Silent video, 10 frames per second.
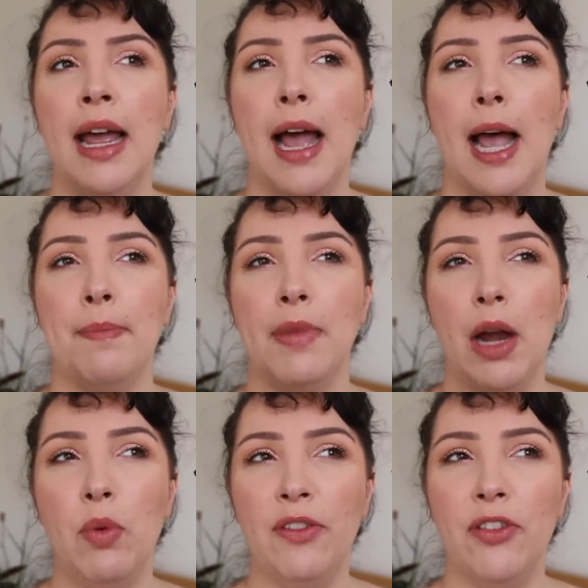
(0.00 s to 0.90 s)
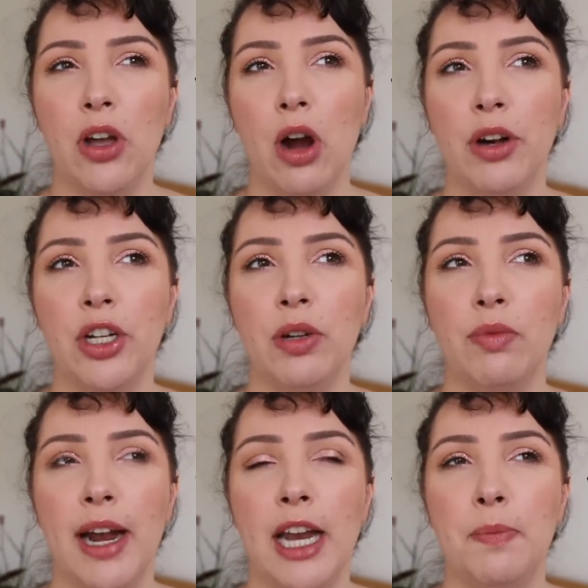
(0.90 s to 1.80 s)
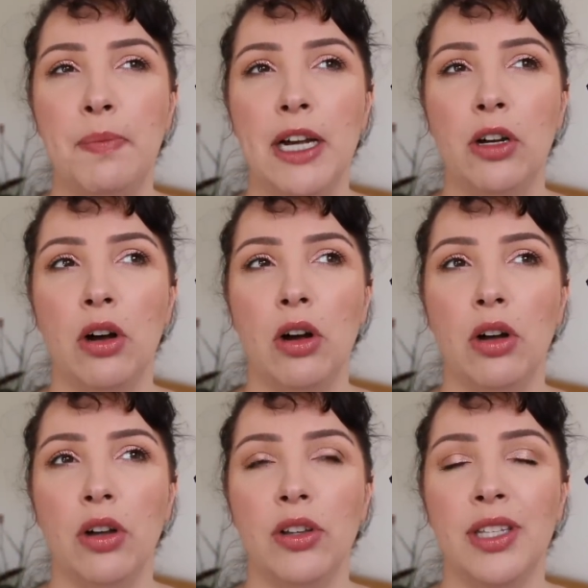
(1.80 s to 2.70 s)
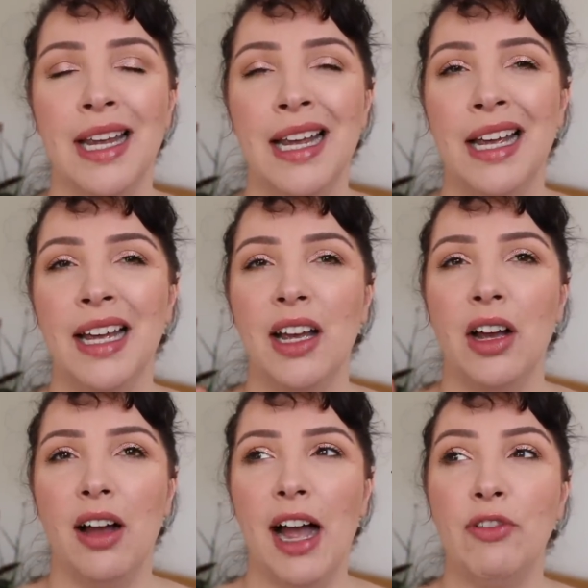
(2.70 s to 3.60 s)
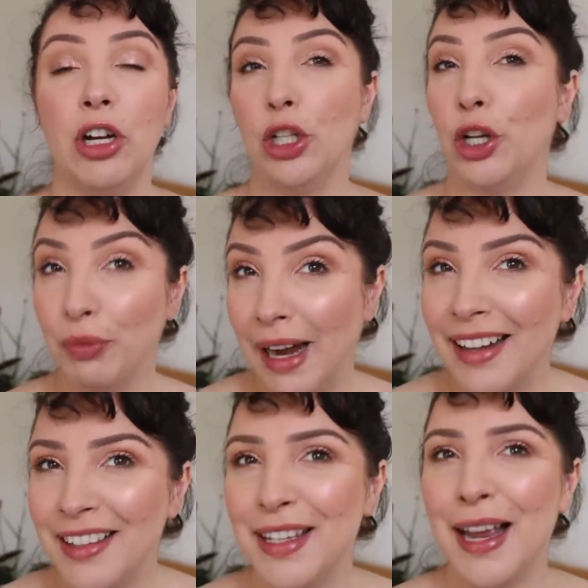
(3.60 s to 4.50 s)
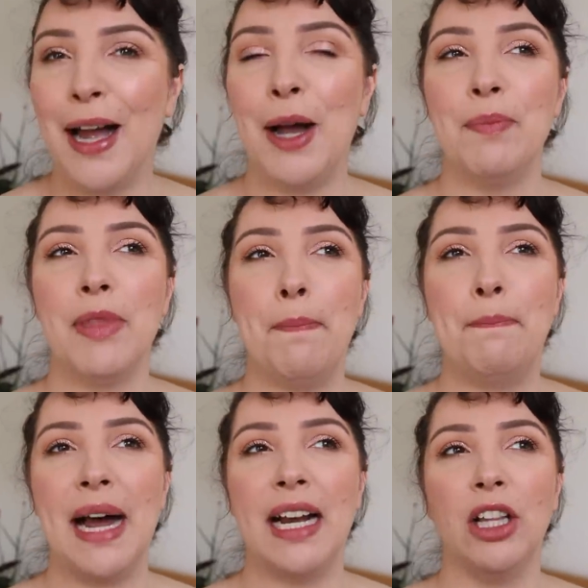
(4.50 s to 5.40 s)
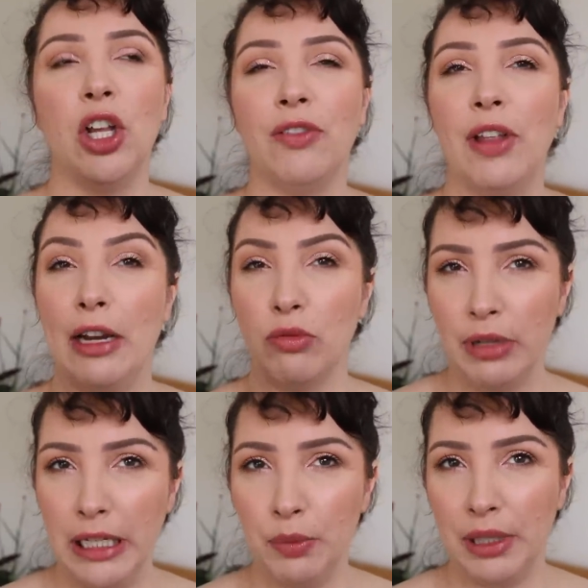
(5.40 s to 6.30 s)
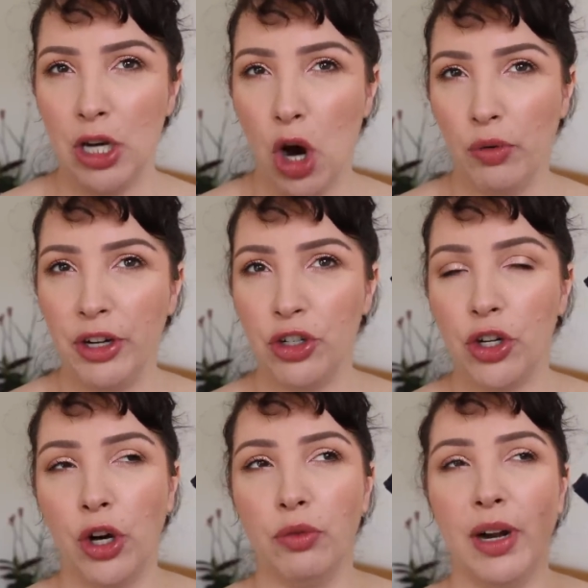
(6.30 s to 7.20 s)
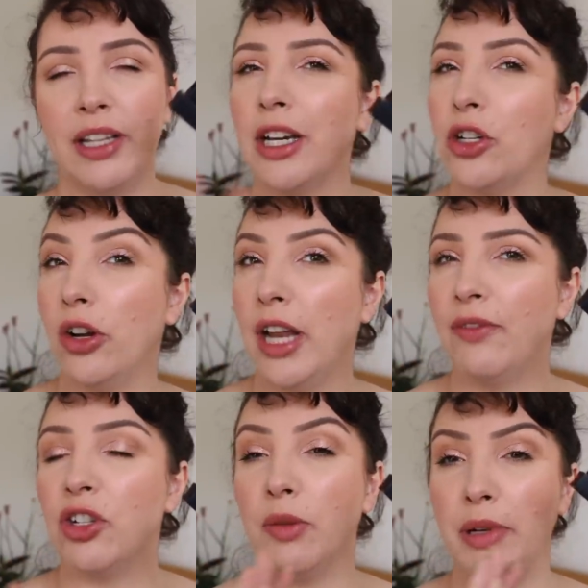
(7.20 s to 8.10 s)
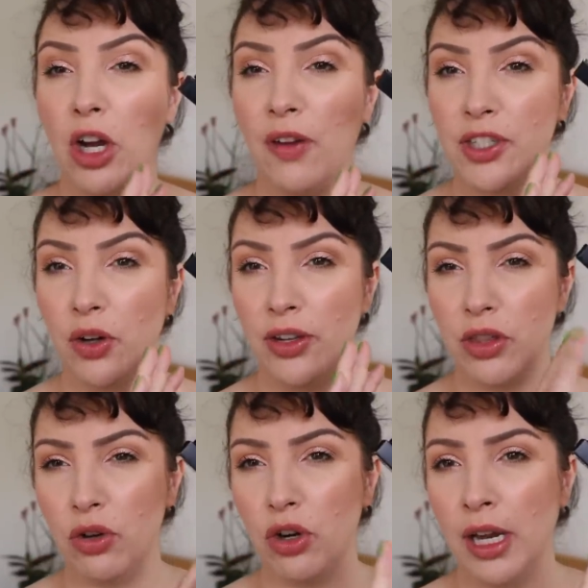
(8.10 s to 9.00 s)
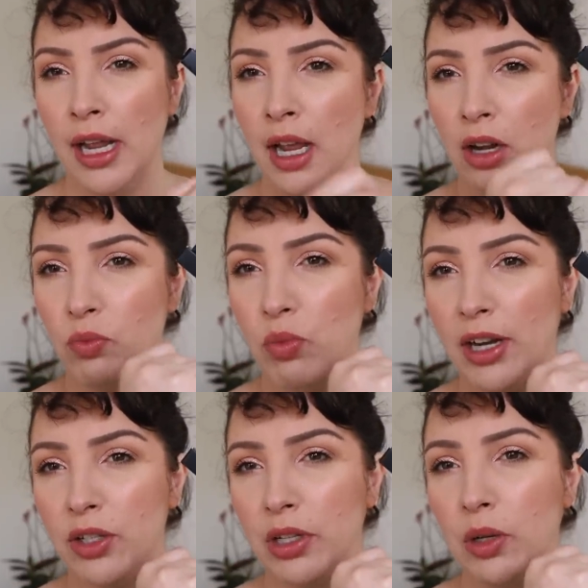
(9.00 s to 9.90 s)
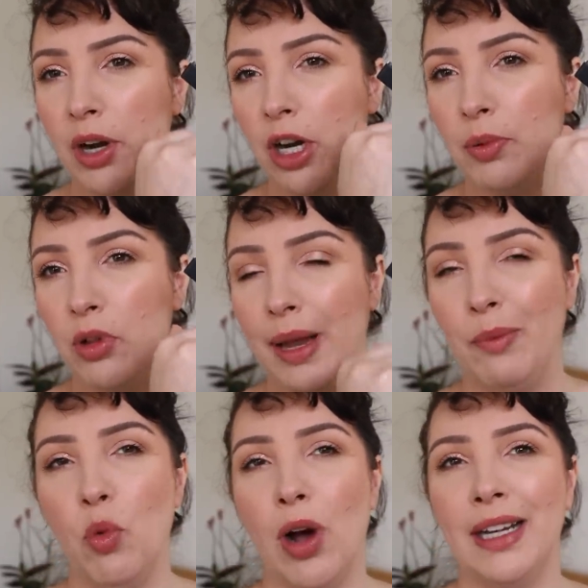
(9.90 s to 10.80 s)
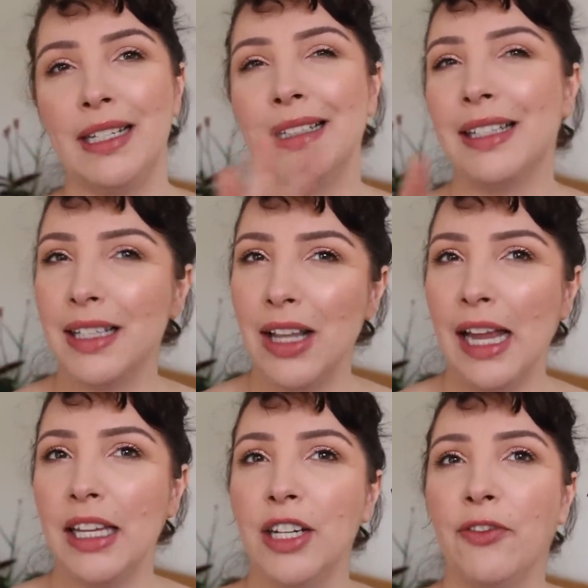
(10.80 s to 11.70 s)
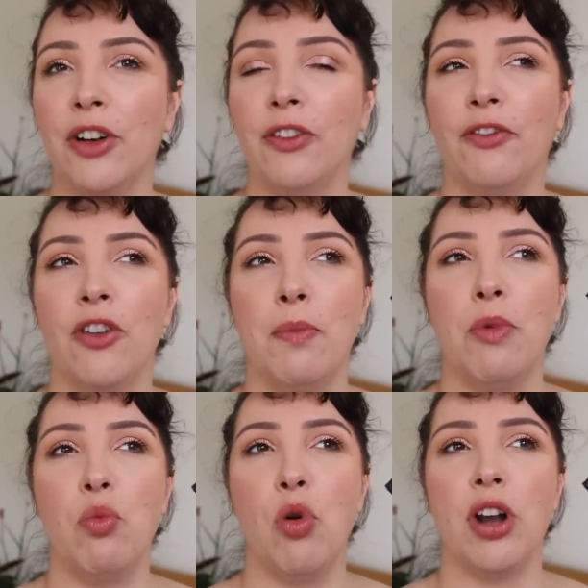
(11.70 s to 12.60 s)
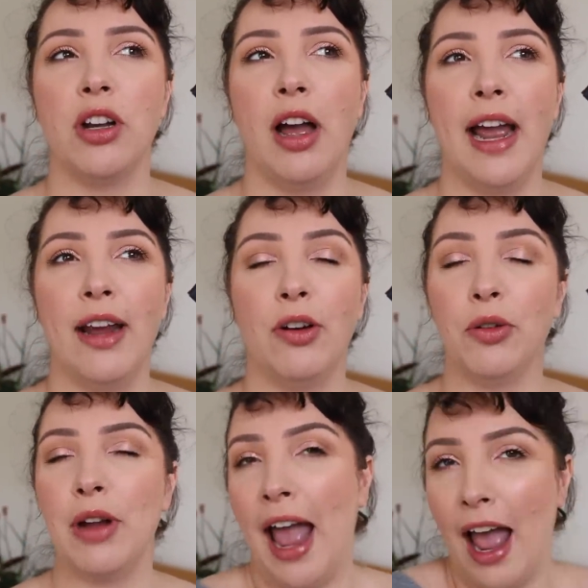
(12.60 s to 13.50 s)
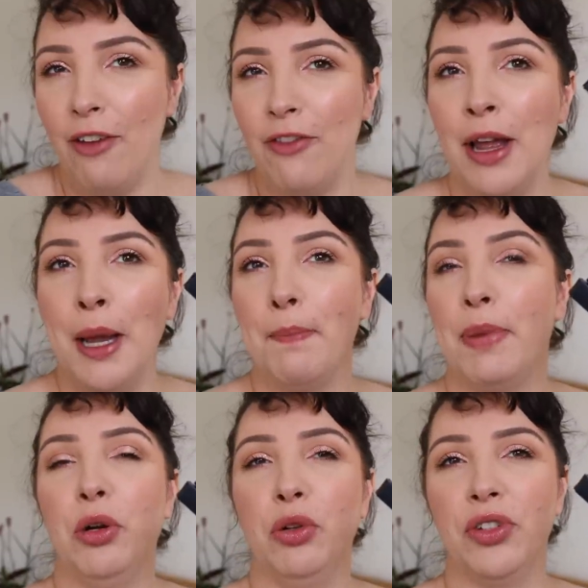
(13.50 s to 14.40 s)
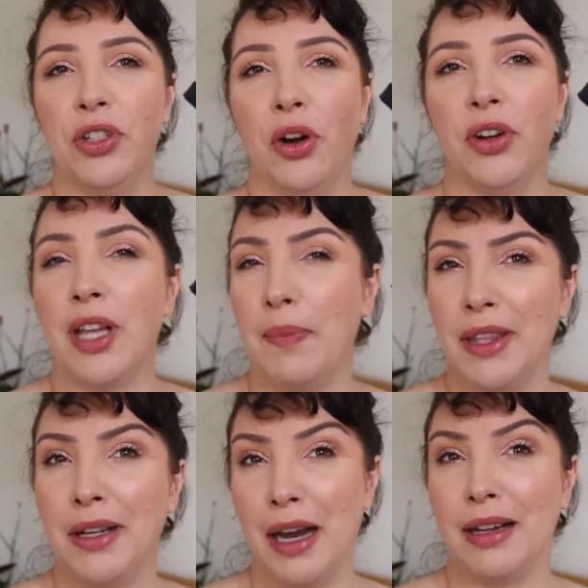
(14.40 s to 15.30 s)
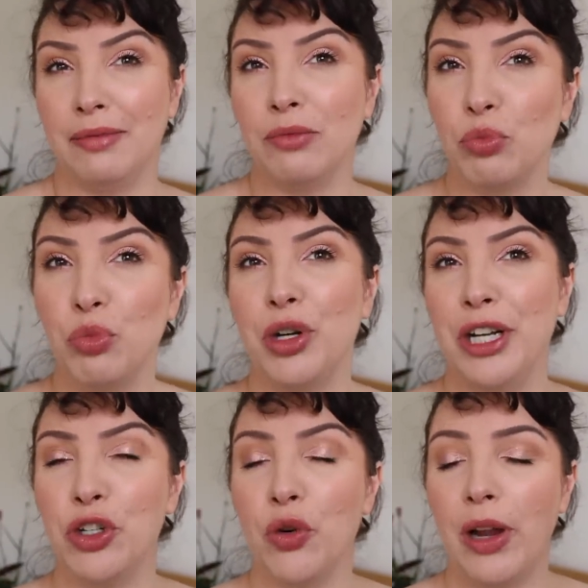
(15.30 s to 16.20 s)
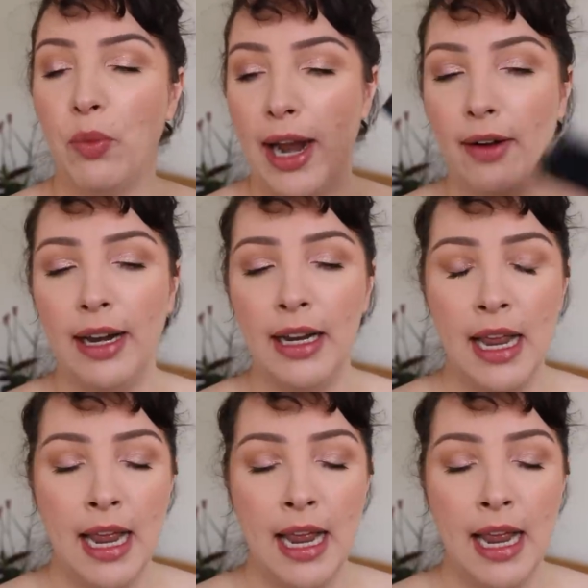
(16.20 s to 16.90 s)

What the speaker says: I went for the orangey red because I've got a lot of reds, but a lot of like really, really orange tone reds I don't have too many of. So I thought one's really wearable and one is slightly different from what I have, but also something that I would enjoy wearing.